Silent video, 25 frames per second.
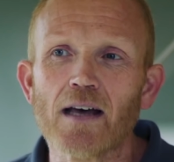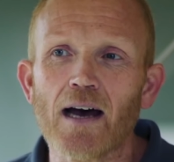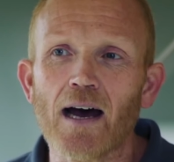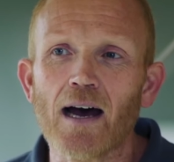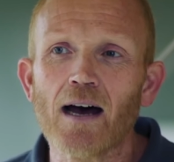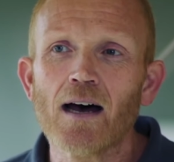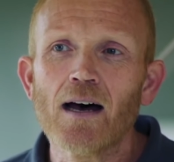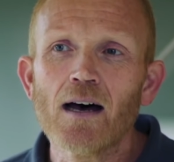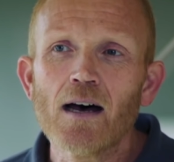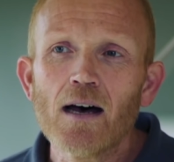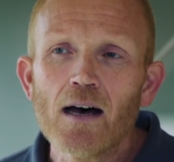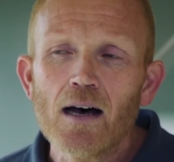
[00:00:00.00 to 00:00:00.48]

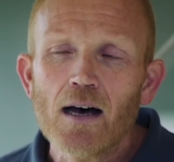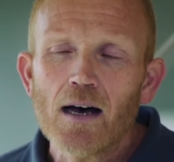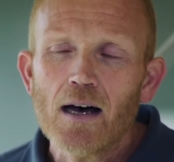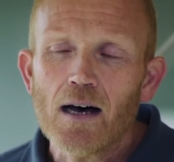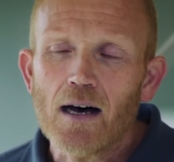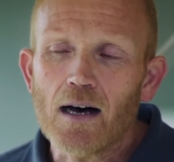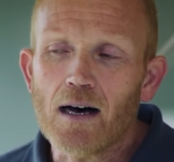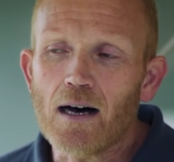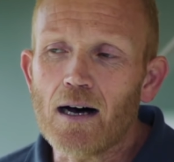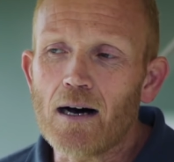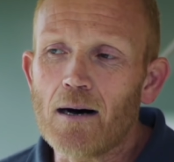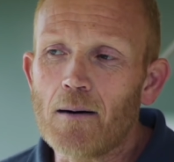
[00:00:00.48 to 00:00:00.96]
that
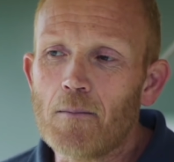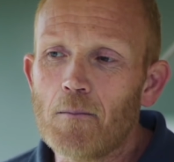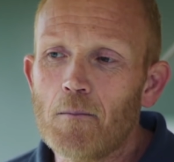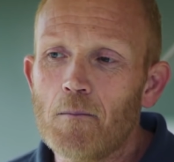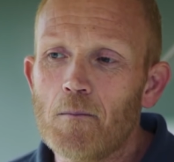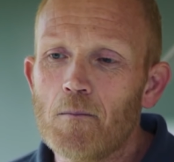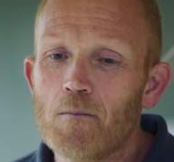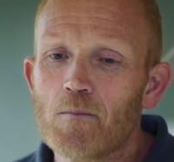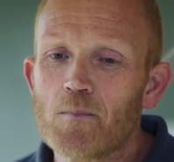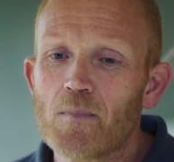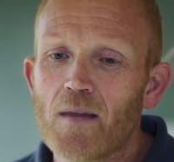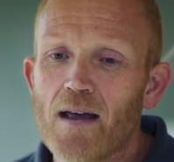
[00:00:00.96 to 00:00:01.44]

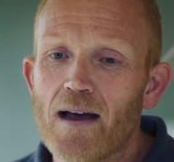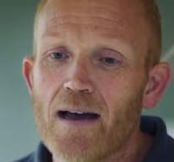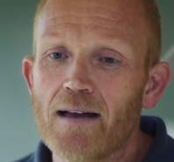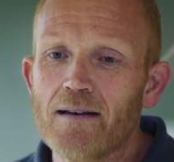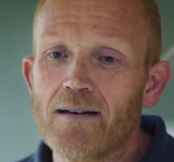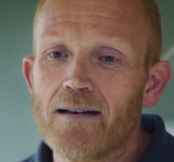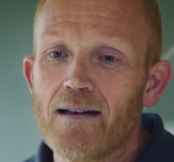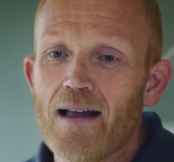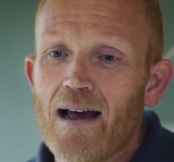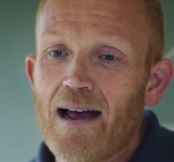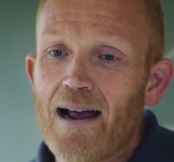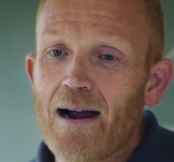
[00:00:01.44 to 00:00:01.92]

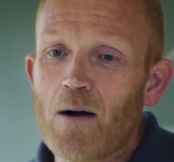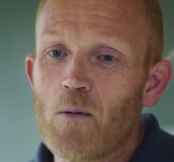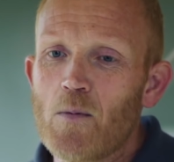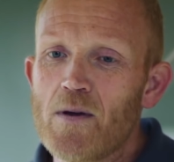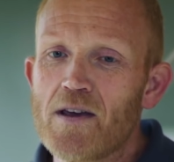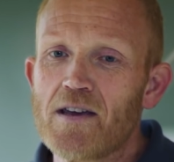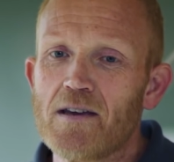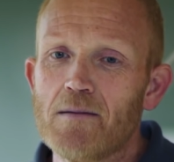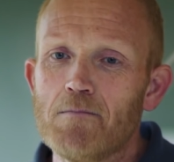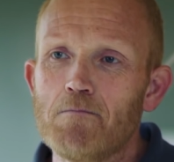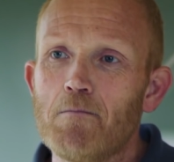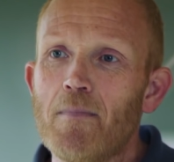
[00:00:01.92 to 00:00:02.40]
and how
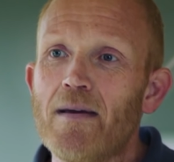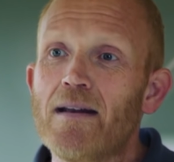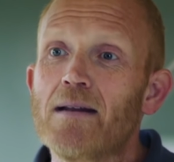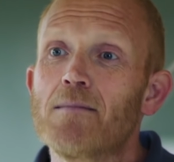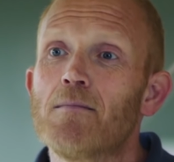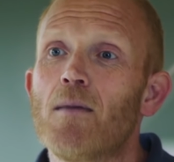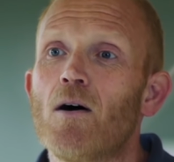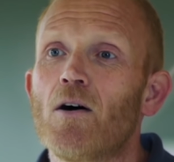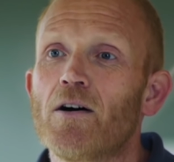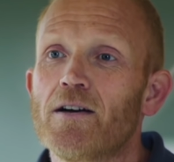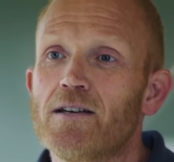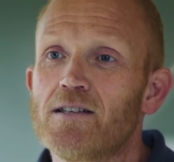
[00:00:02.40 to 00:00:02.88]
we could
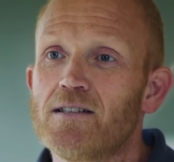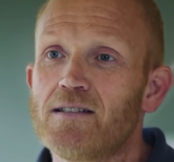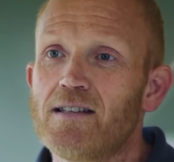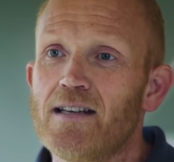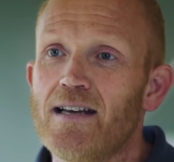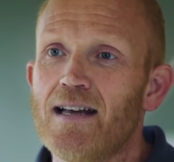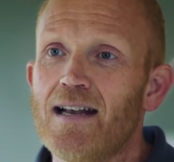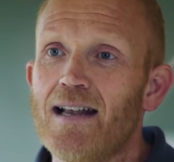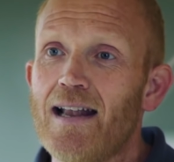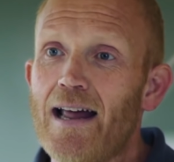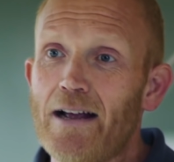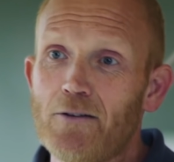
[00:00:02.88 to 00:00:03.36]
minimise
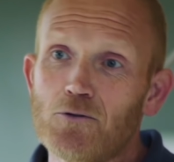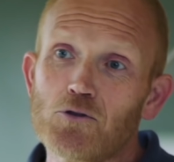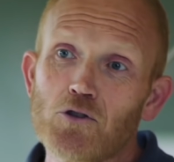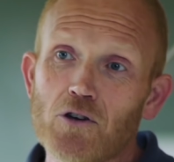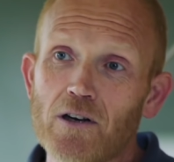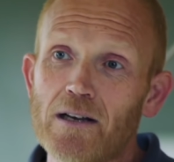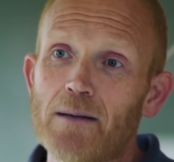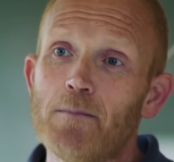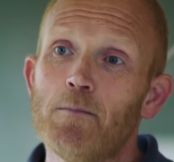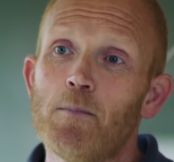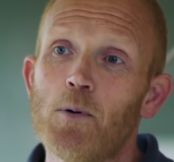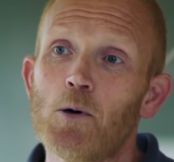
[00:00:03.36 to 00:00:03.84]
the
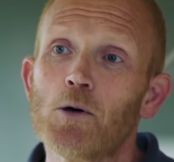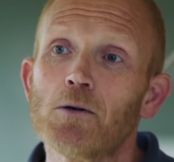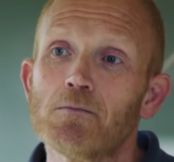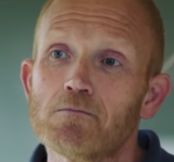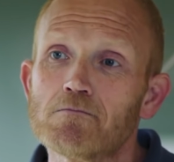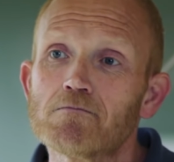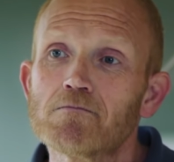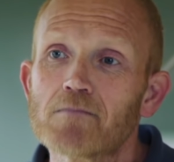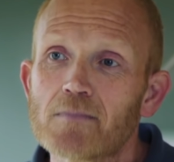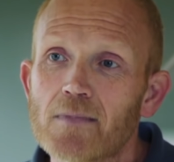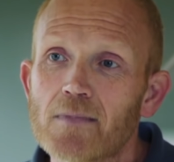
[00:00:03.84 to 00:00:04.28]
electrical input